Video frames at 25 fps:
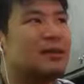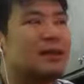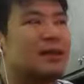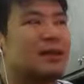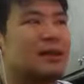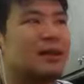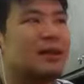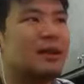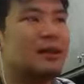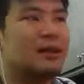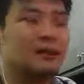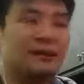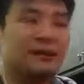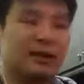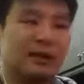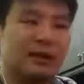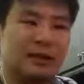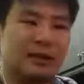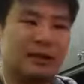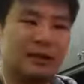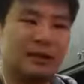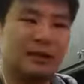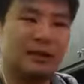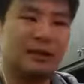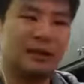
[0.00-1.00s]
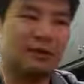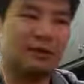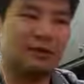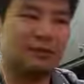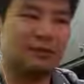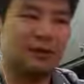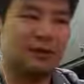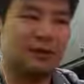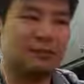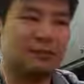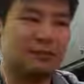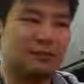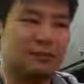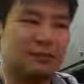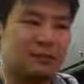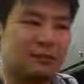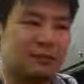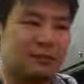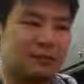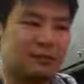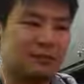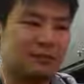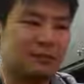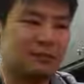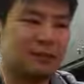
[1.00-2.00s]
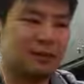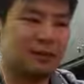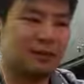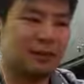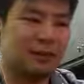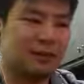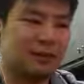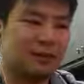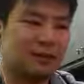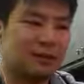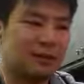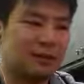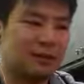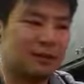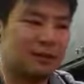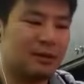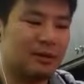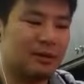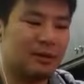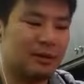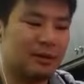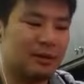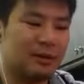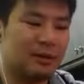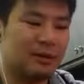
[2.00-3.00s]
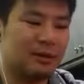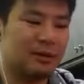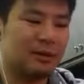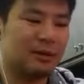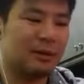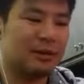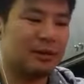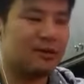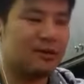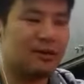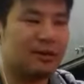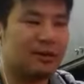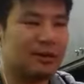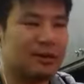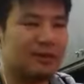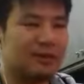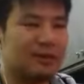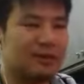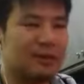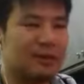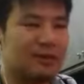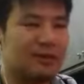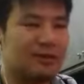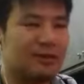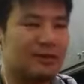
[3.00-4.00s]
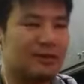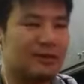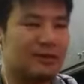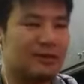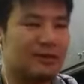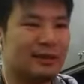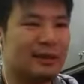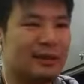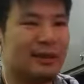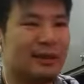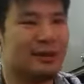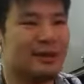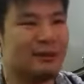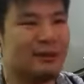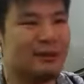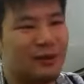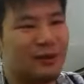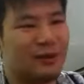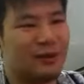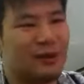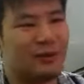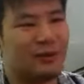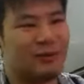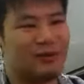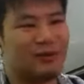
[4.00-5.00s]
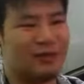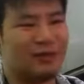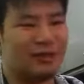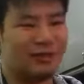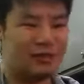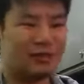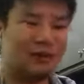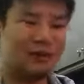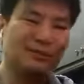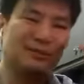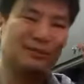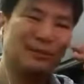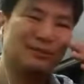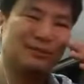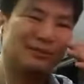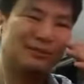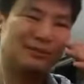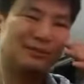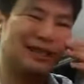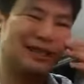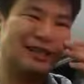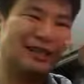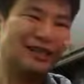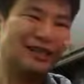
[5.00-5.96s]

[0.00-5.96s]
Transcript: as far as like from exploring and like looking around, at least for a job perspective,